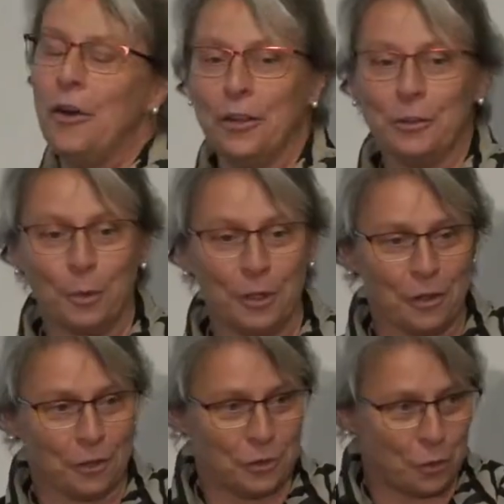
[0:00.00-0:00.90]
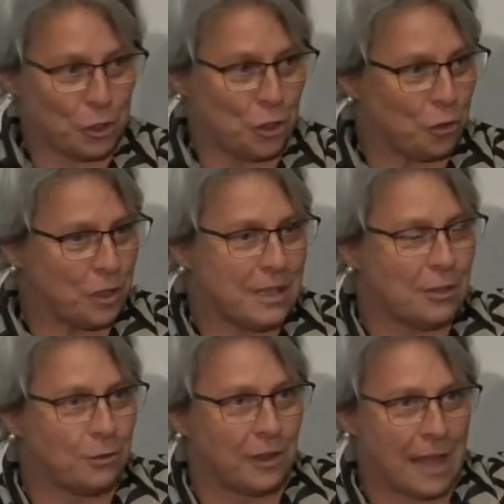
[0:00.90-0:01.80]
on one of those journeys
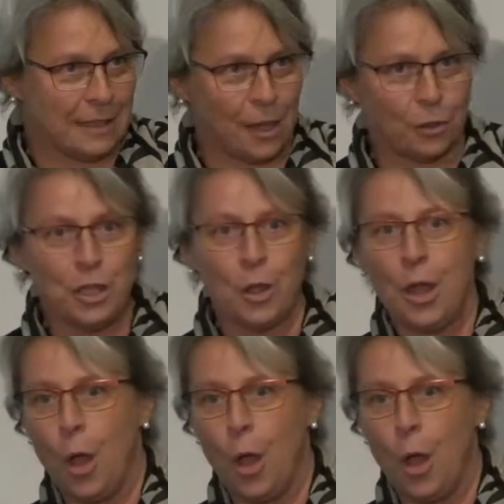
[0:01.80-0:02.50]
to find out